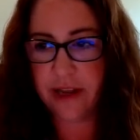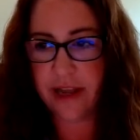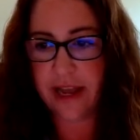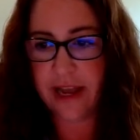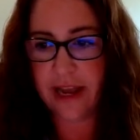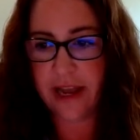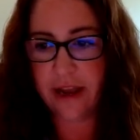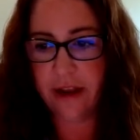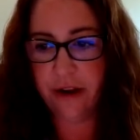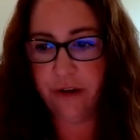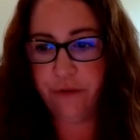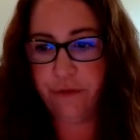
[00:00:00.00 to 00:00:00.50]

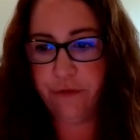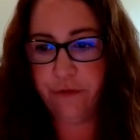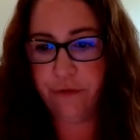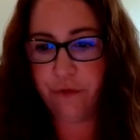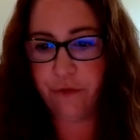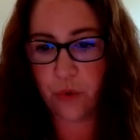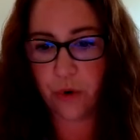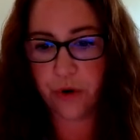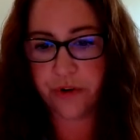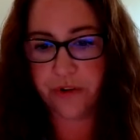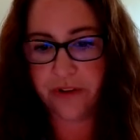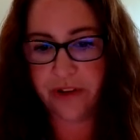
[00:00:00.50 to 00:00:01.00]
had
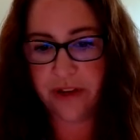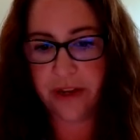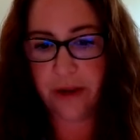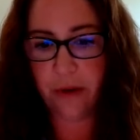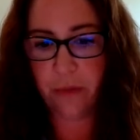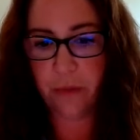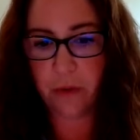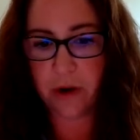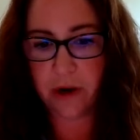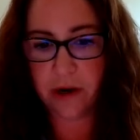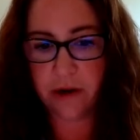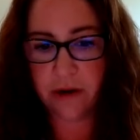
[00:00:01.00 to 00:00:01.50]

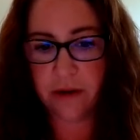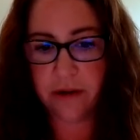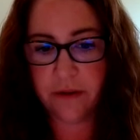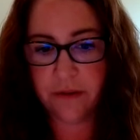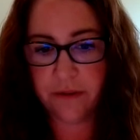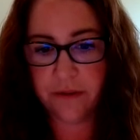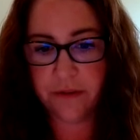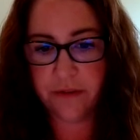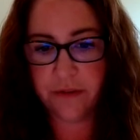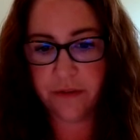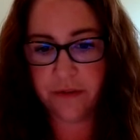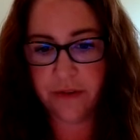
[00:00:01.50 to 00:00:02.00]
14
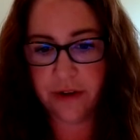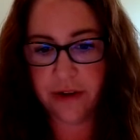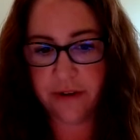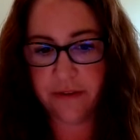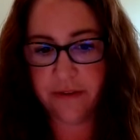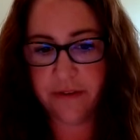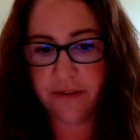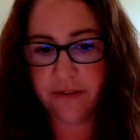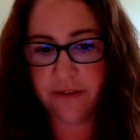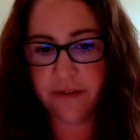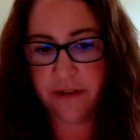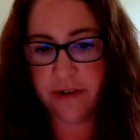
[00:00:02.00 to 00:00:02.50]
wireless
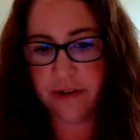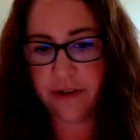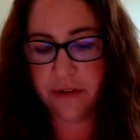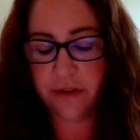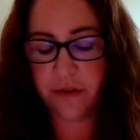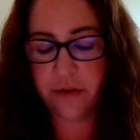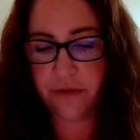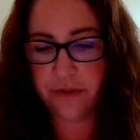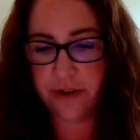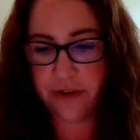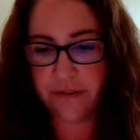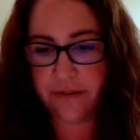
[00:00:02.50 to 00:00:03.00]
devices and other
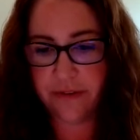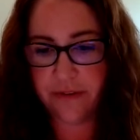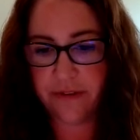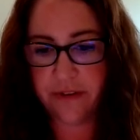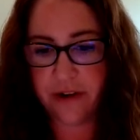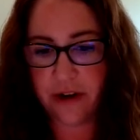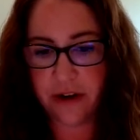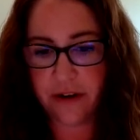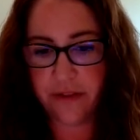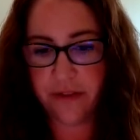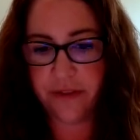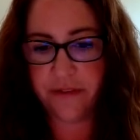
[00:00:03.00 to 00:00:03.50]
devices
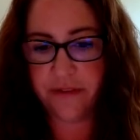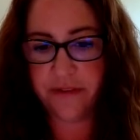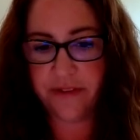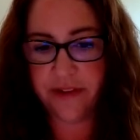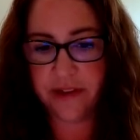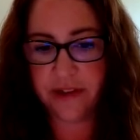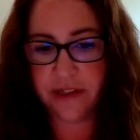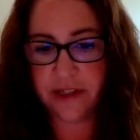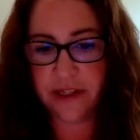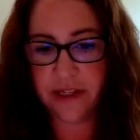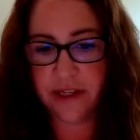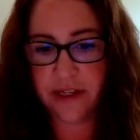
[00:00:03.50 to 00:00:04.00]
on the
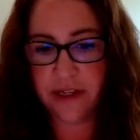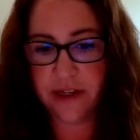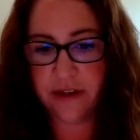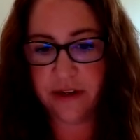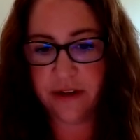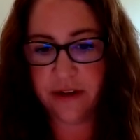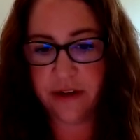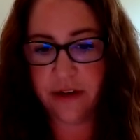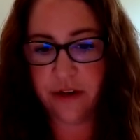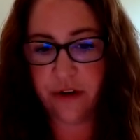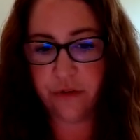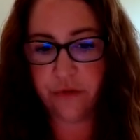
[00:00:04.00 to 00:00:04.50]
ceiling,